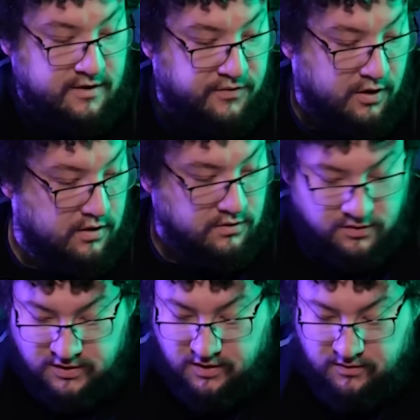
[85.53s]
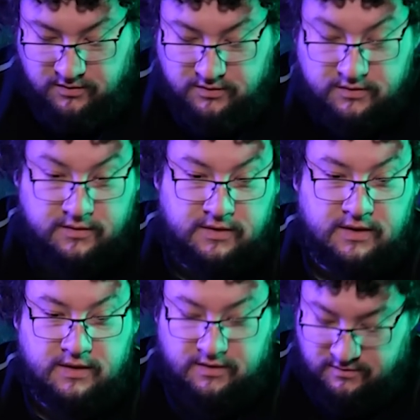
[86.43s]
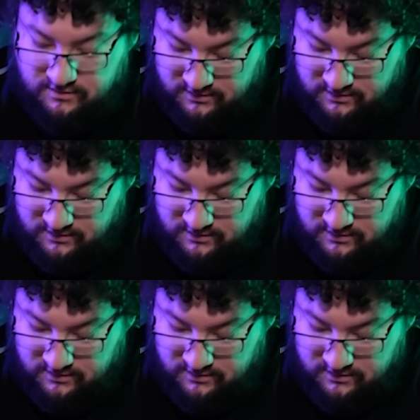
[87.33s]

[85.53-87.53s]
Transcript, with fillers: the Forgotten, so. Why, what does that do?